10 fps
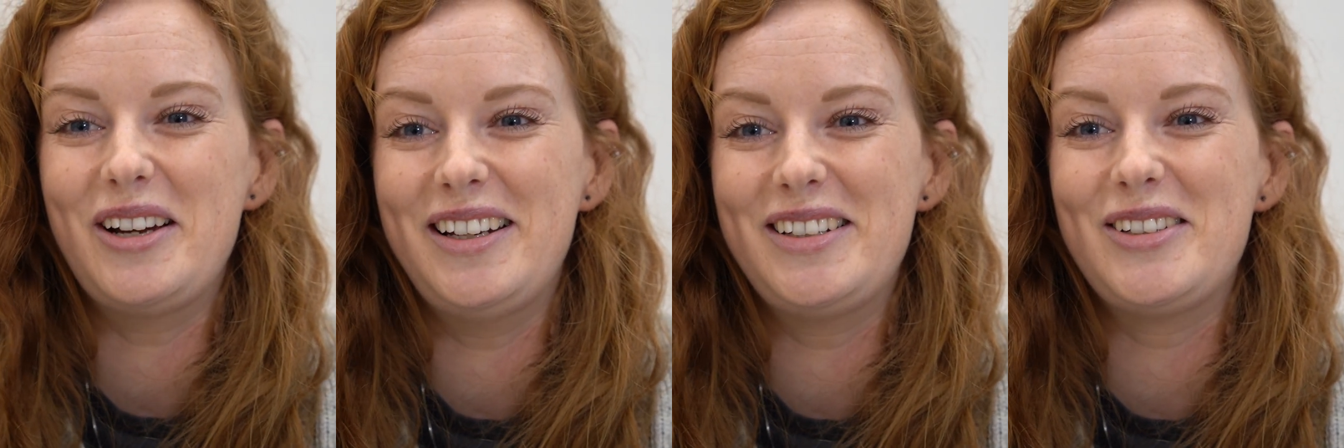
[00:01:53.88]

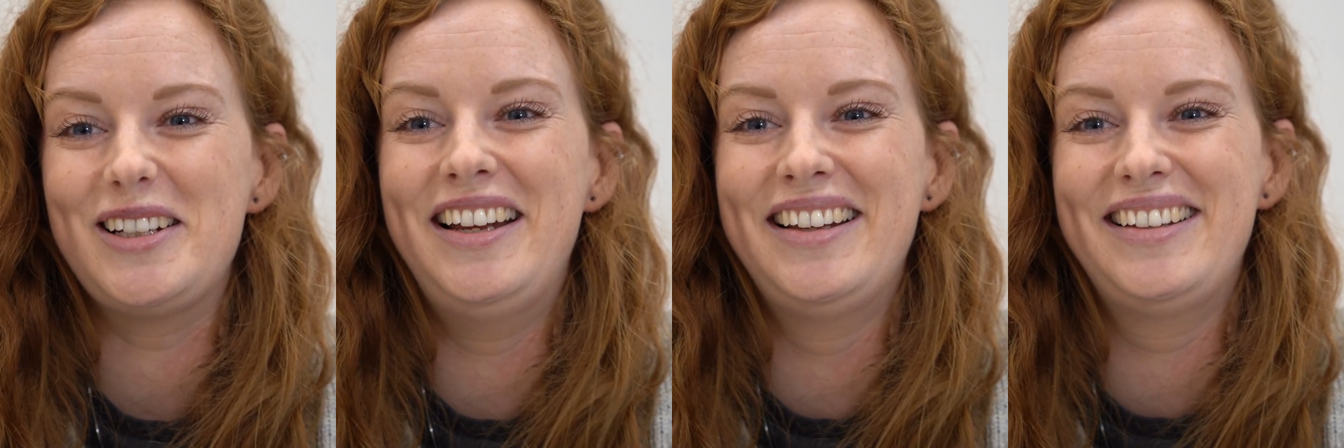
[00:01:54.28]
Oh, it's
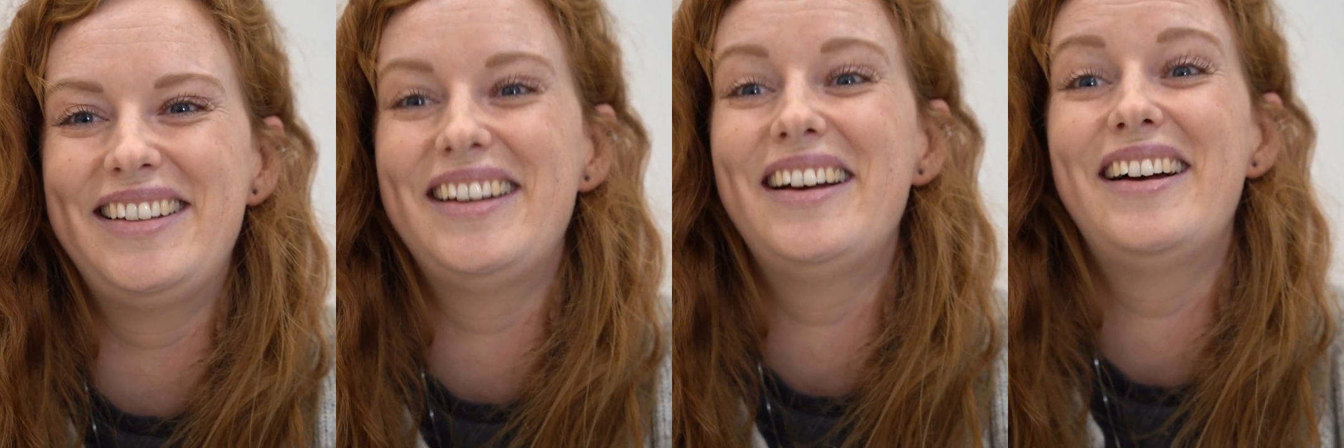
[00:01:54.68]

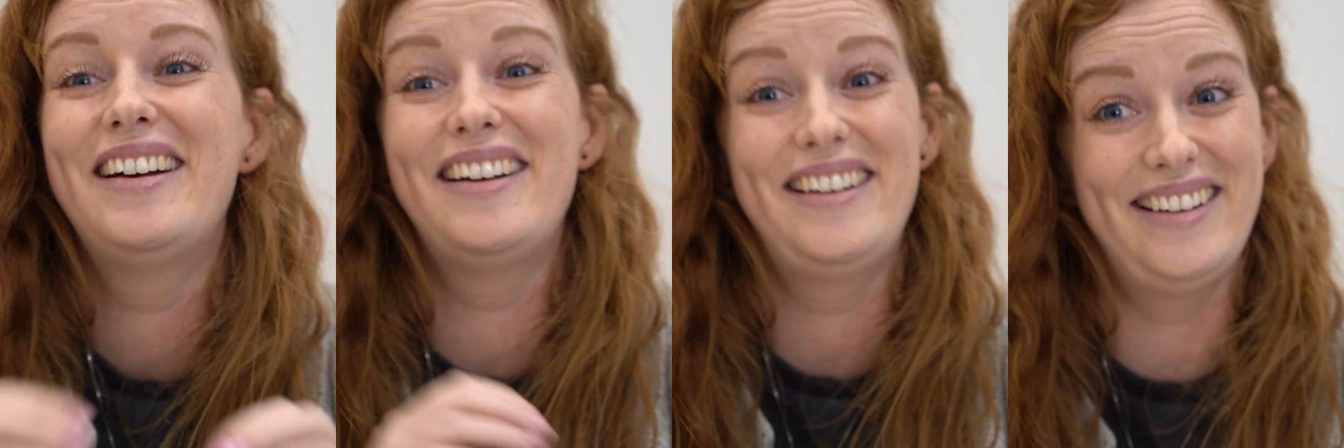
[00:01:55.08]
desperate.
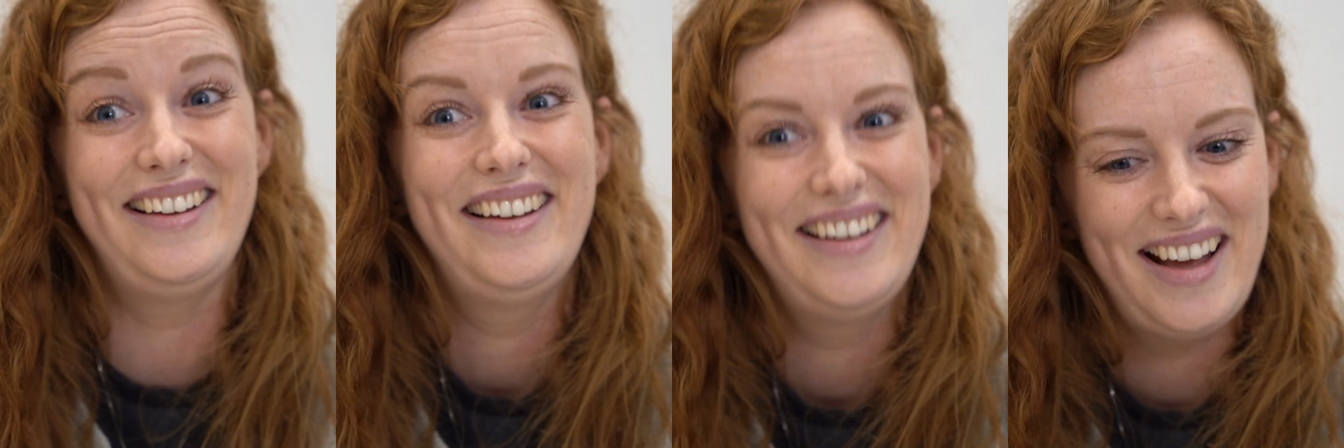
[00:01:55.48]

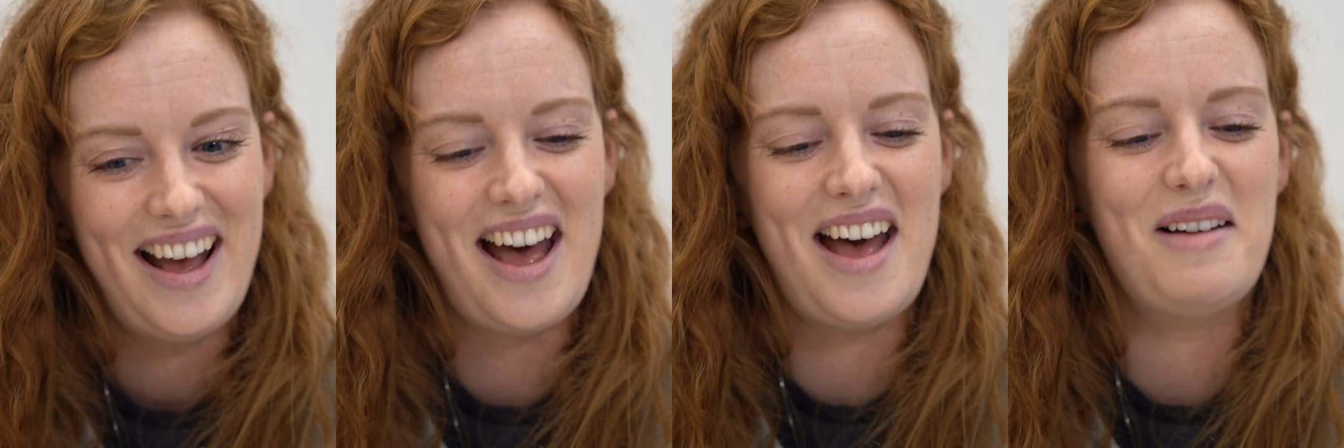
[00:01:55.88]

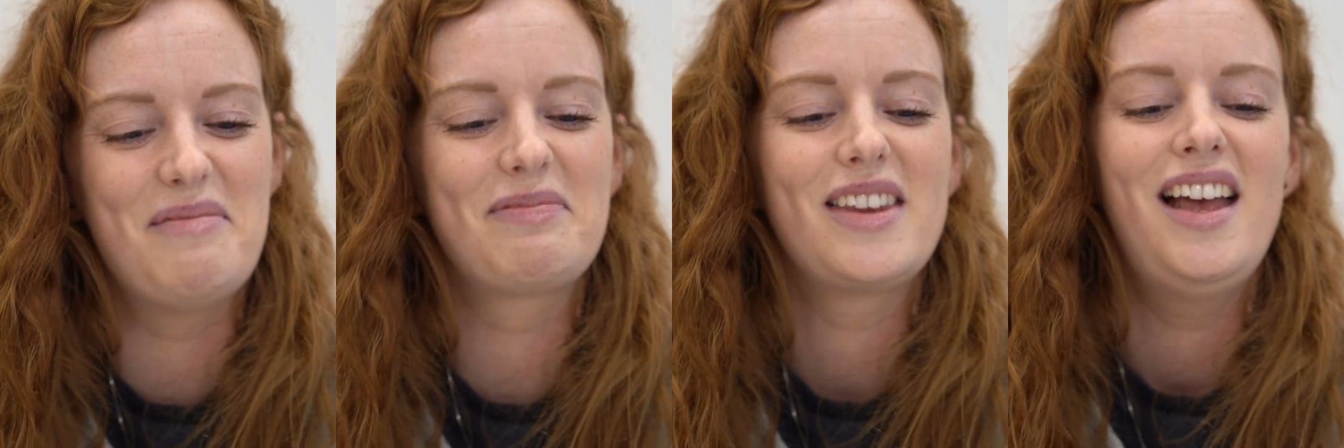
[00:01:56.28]

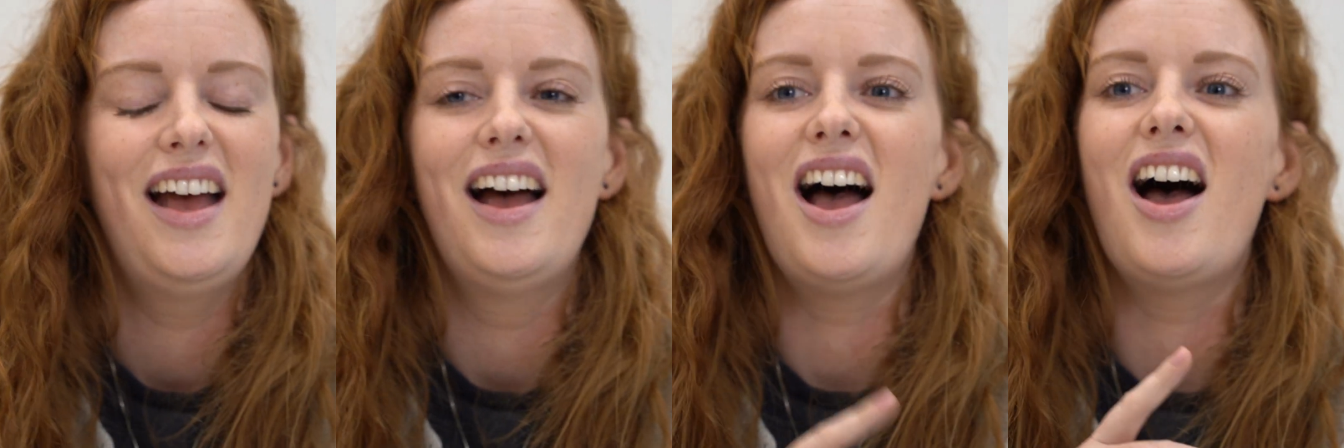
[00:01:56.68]

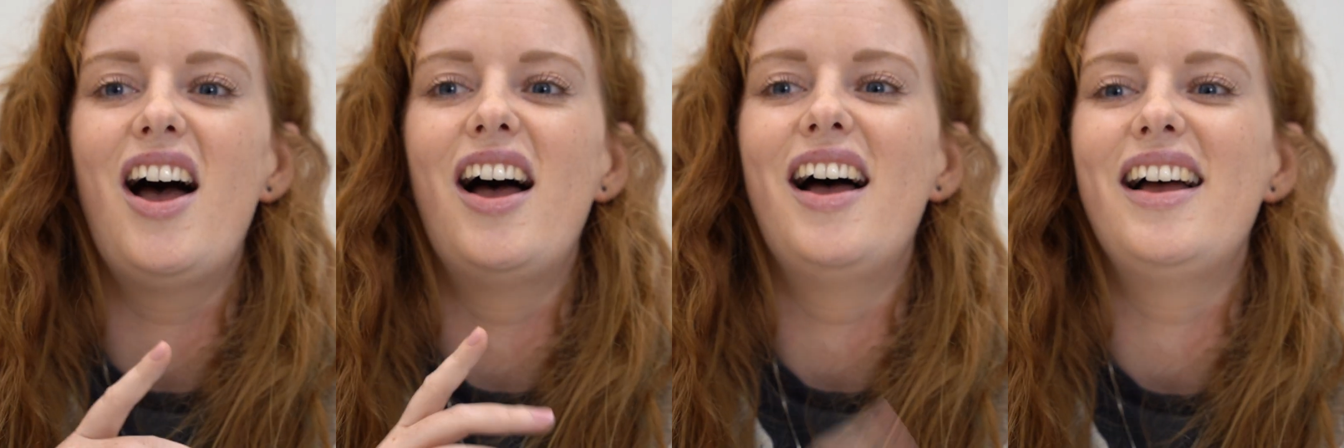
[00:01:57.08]
go
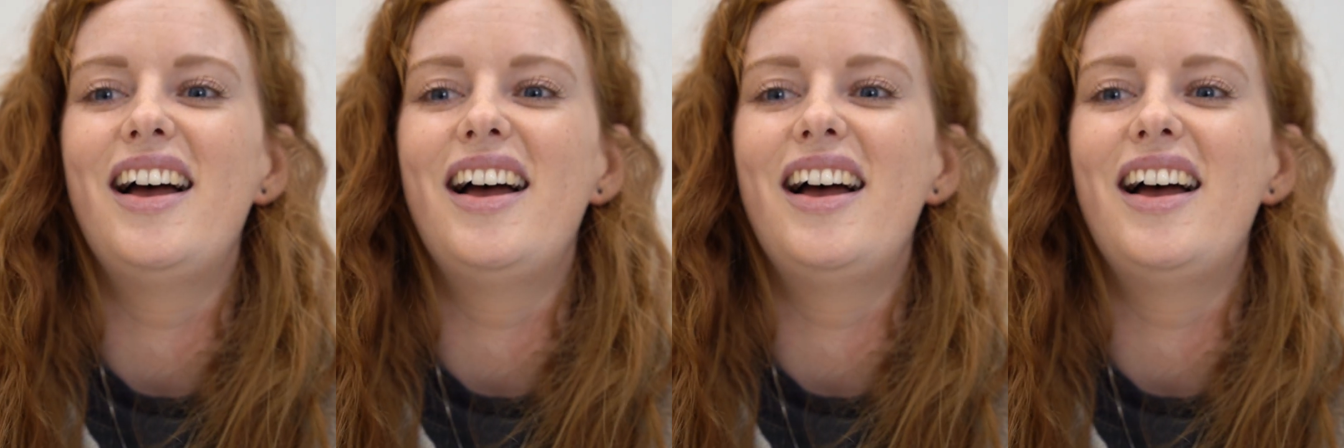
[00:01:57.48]
away.